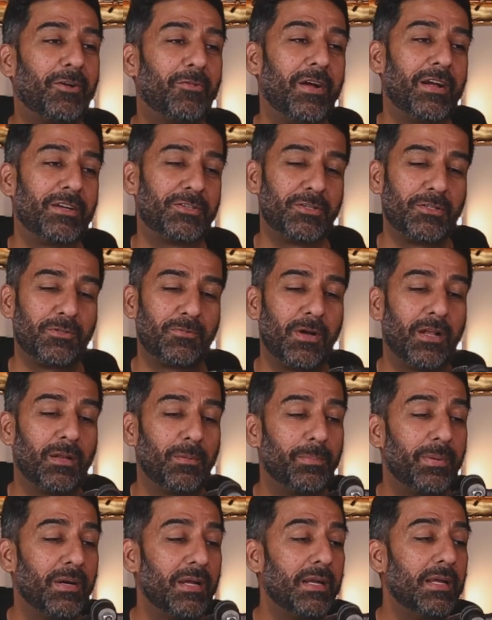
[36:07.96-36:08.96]
a crash as
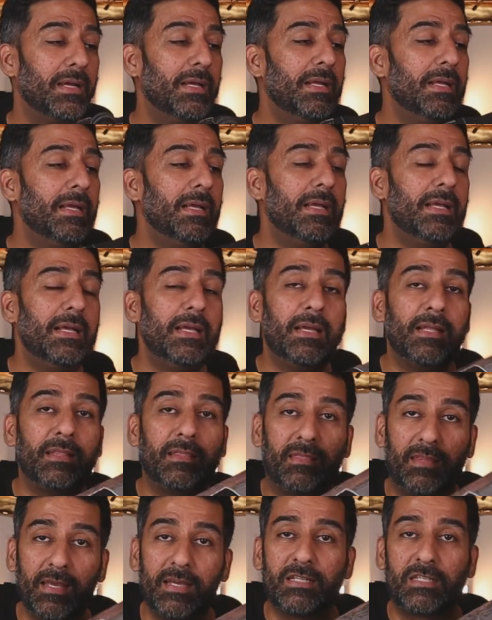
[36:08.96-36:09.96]
well, but
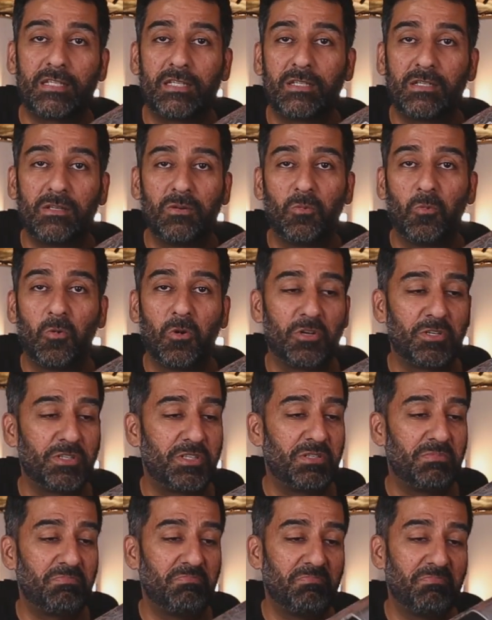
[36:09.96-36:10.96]
this
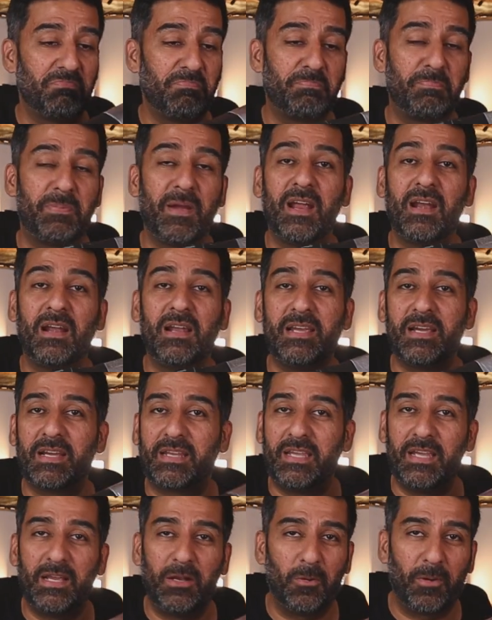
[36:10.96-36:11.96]
was barely
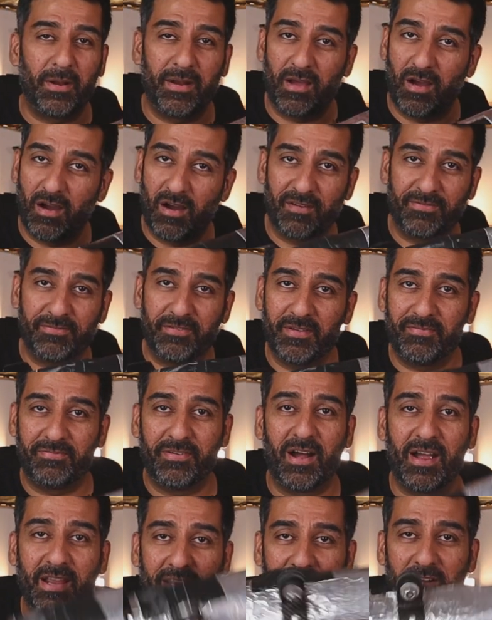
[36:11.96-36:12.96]
1.5 kilos,
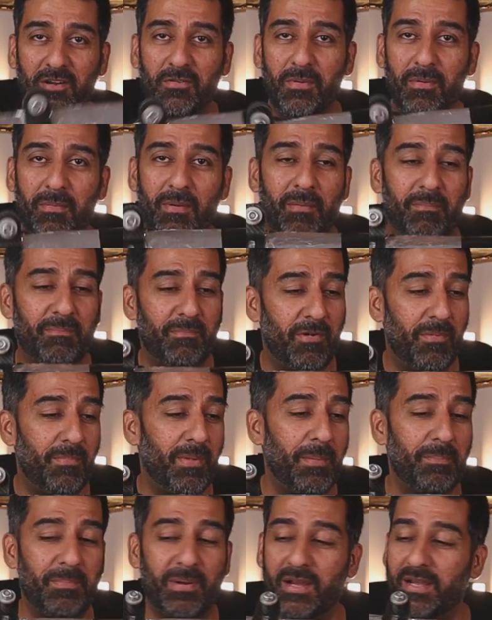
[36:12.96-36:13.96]
if I can
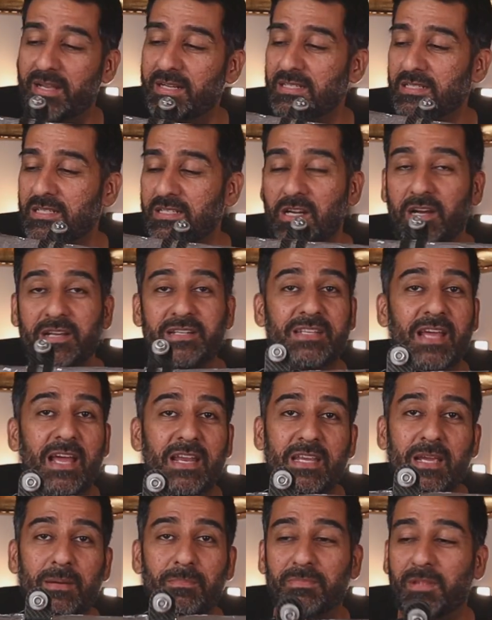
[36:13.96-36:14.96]
remember. It's
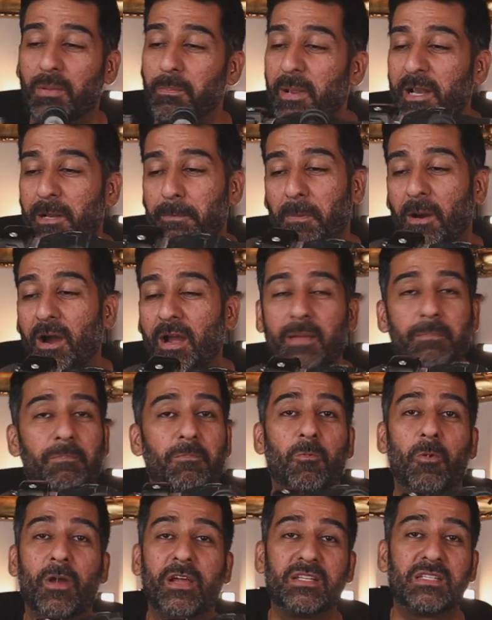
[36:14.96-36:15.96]
titanium, the mid
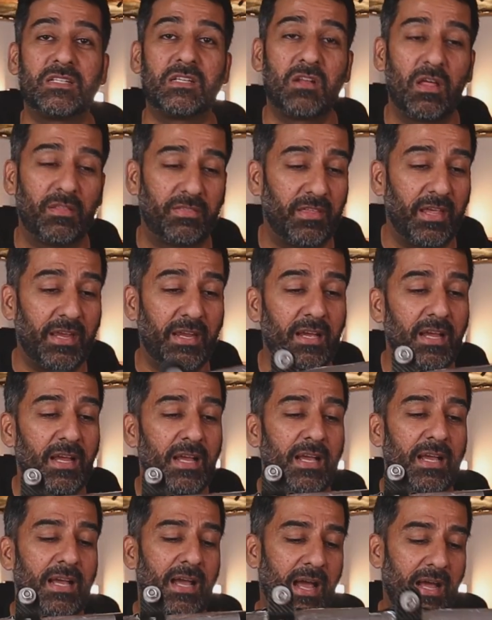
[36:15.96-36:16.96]
pipe weighs nothing,
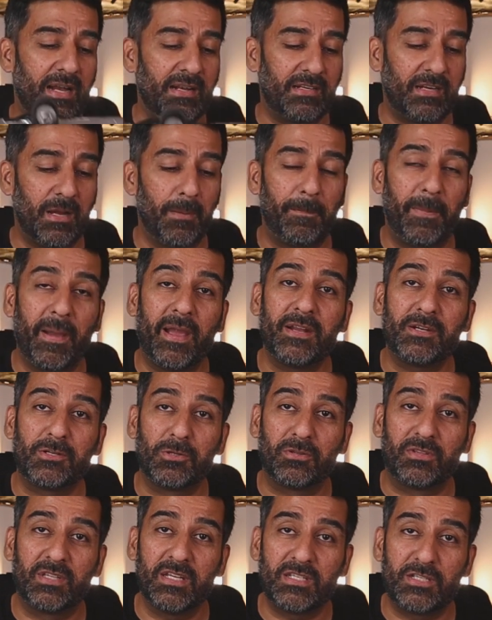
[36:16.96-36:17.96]
and
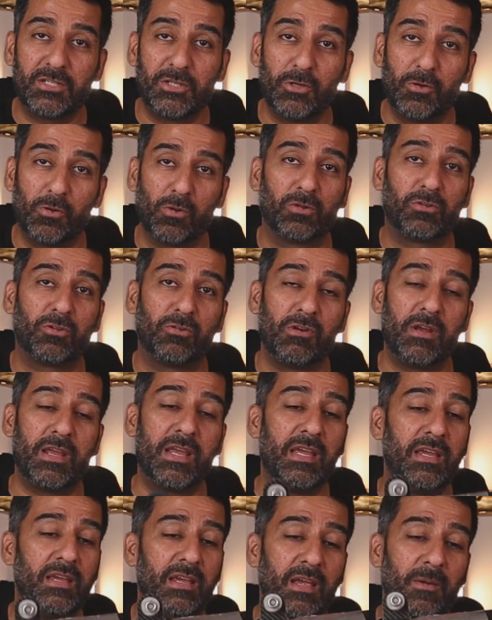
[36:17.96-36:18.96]
compared to this Euro
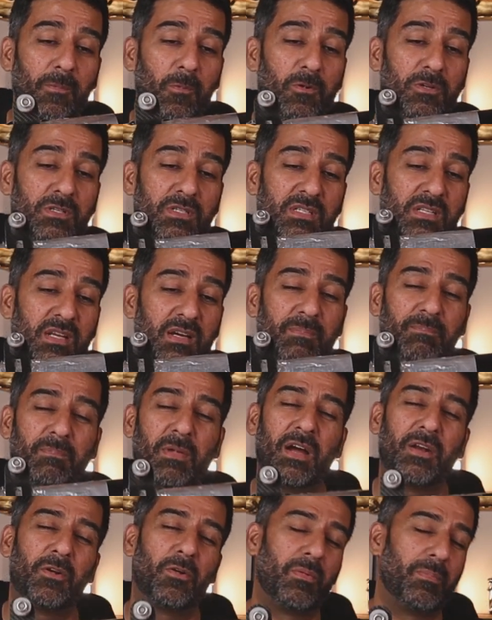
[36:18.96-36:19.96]
3, it was
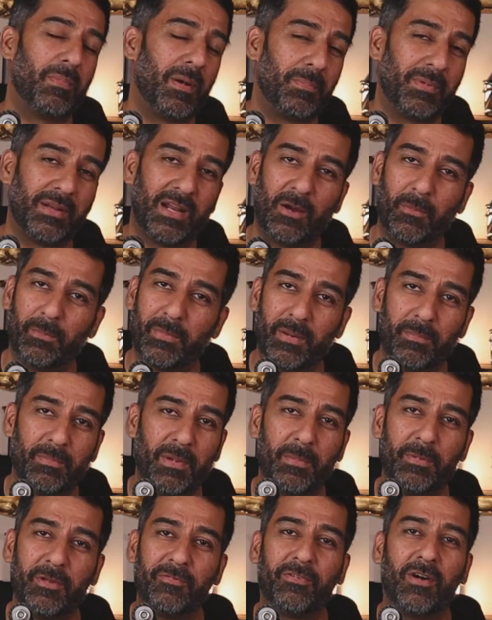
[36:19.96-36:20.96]
I don't remember now,
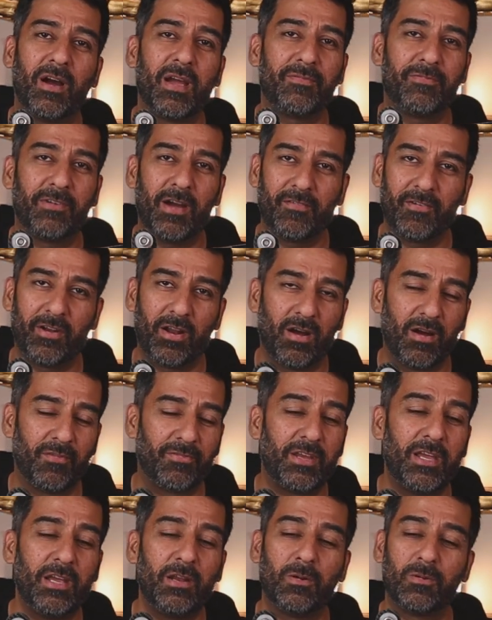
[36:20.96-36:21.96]
maybe
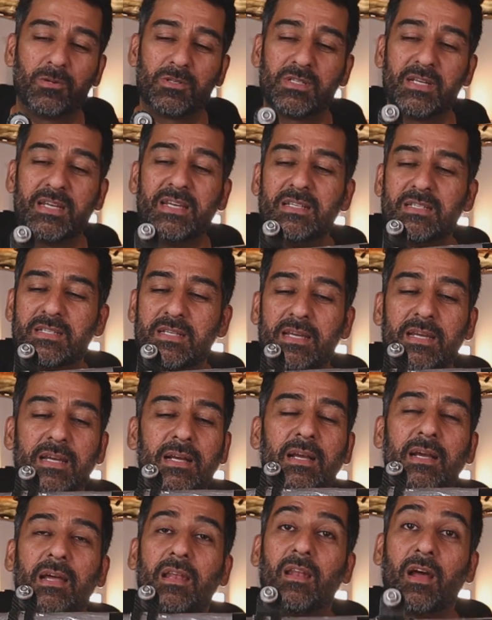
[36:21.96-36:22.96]
5.5 kilos
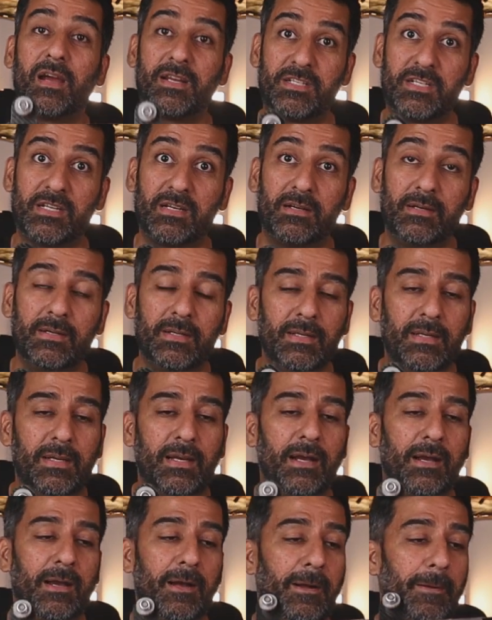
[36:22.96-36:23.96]
easy lighter.
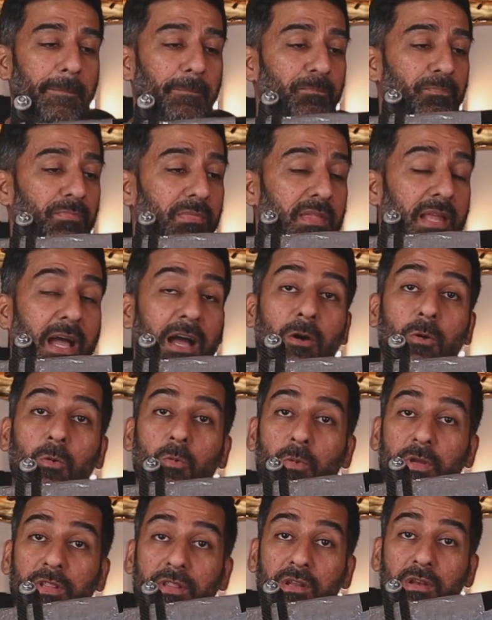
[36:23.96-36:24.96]

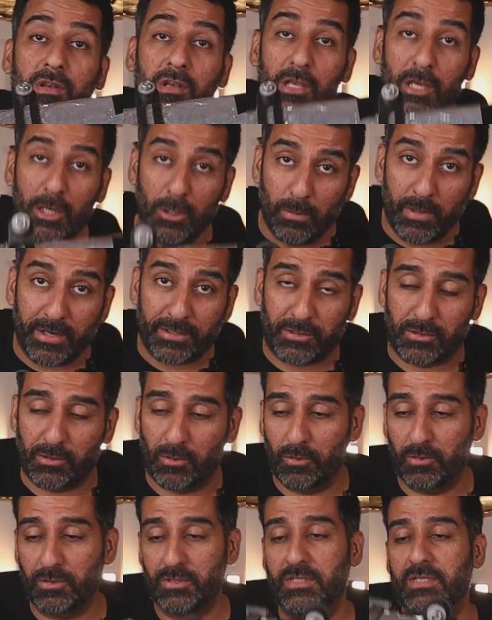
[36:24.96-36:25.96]
Now with the new
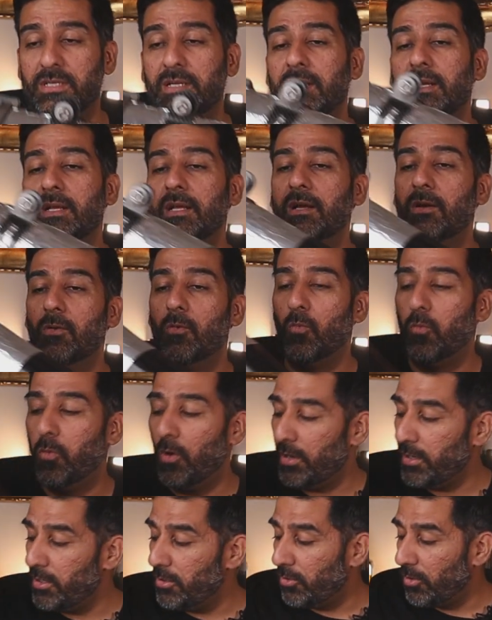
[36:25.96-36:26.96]
exhaust,
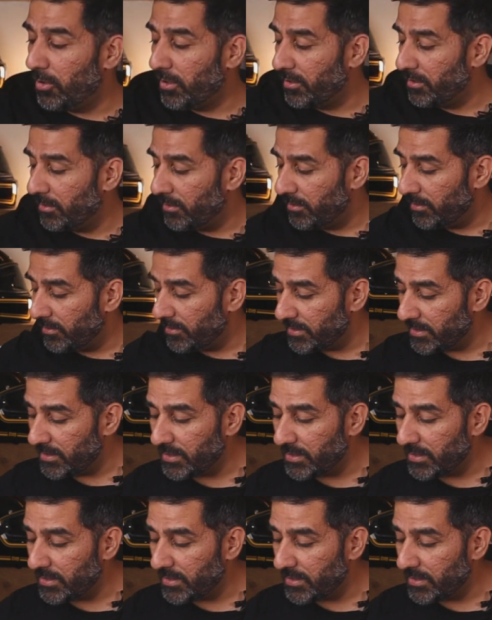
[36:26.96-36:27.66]
what you got